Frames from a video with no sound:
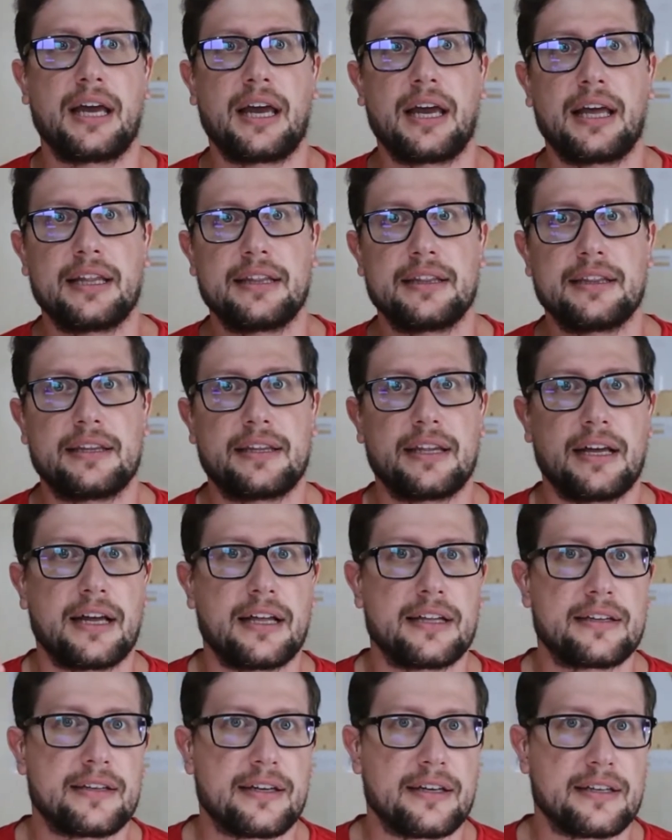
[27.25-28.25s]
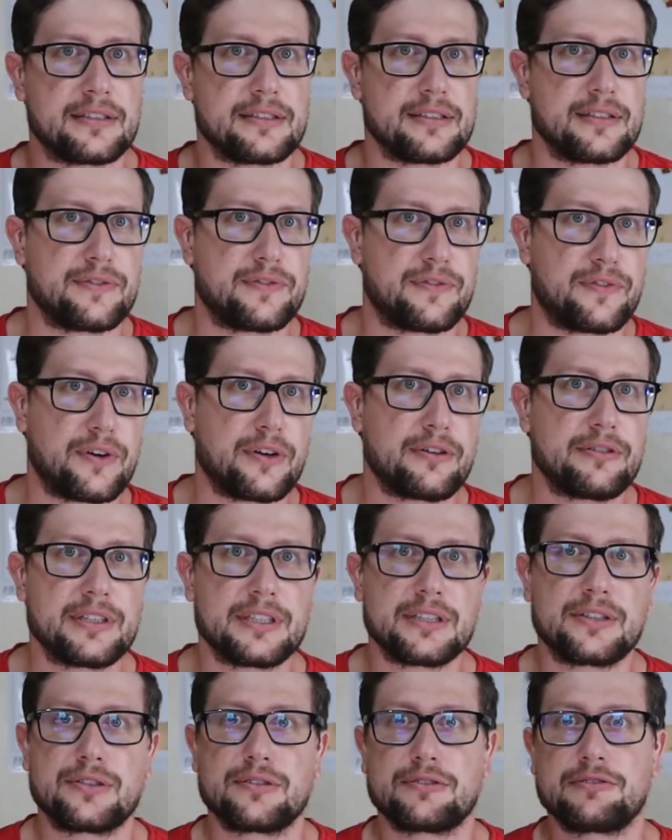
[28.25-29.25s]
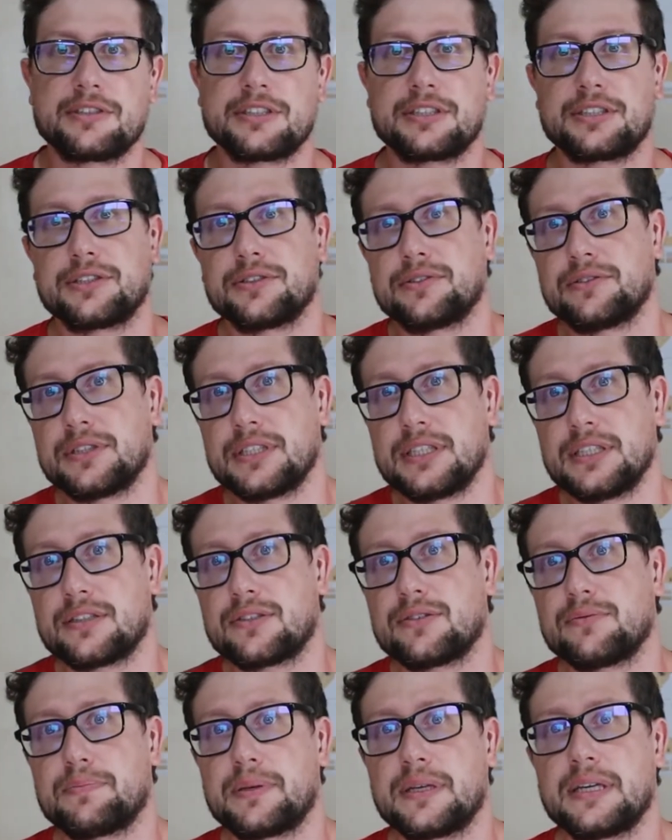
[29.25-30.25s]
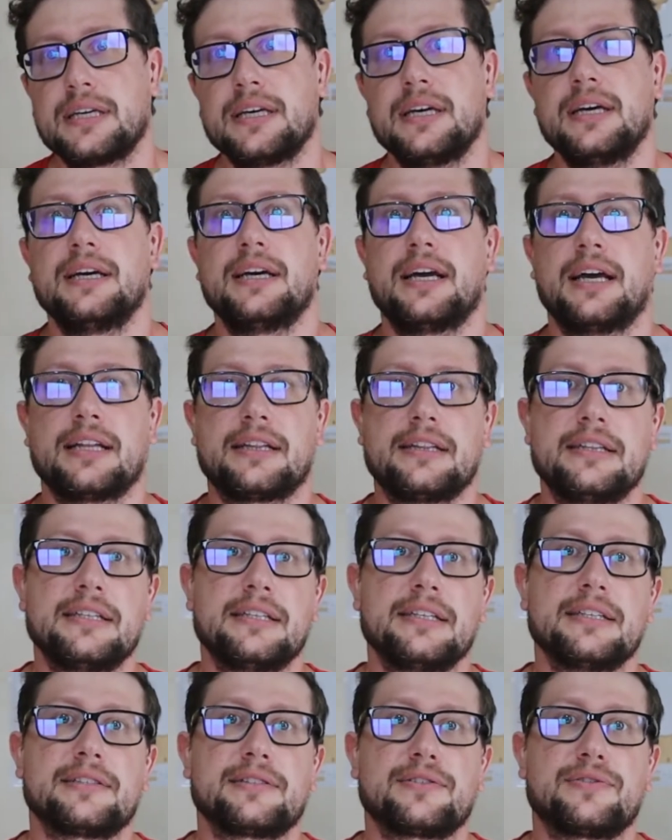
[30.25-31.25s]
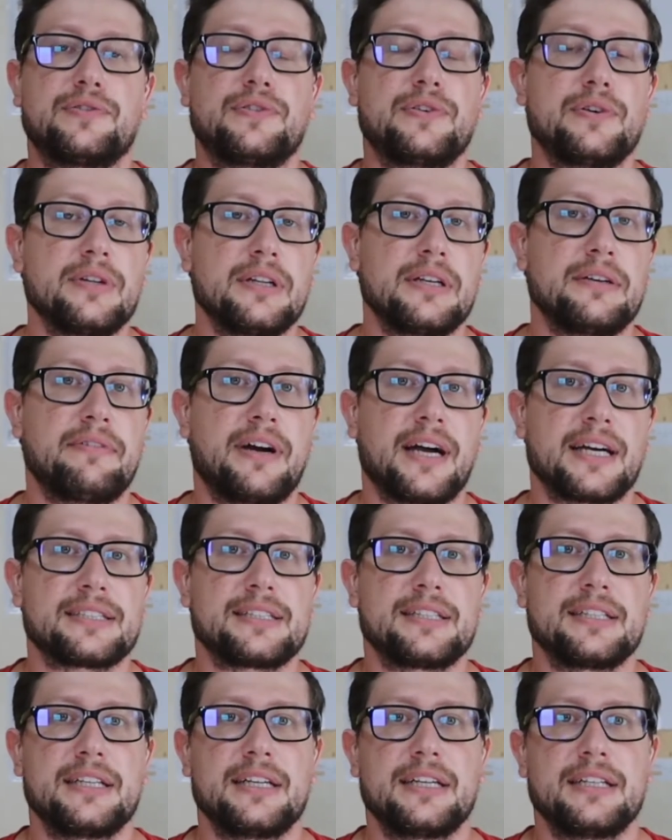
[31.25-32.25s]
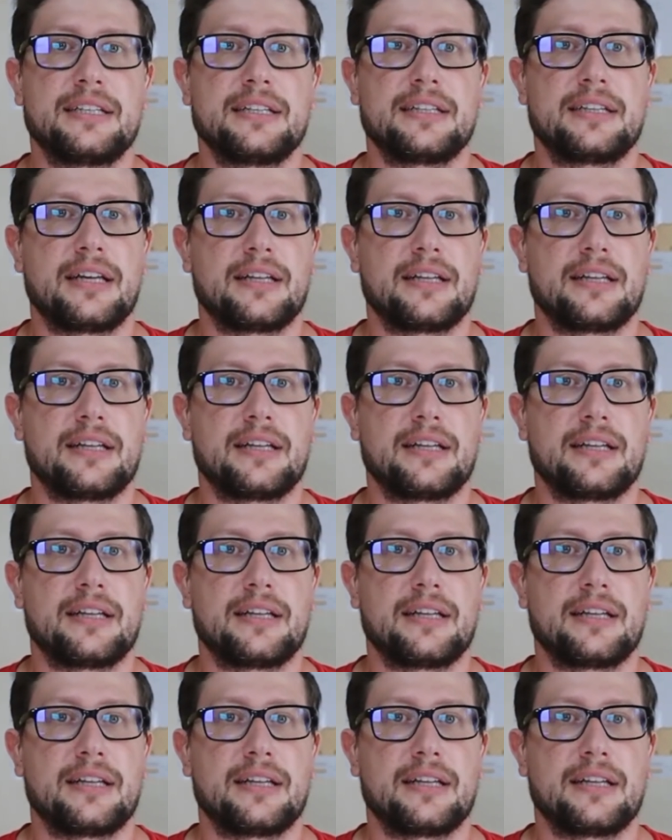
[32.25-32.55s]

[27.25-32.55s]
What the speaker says: and that as a foreign tourist you need to be at least fully vaccinated.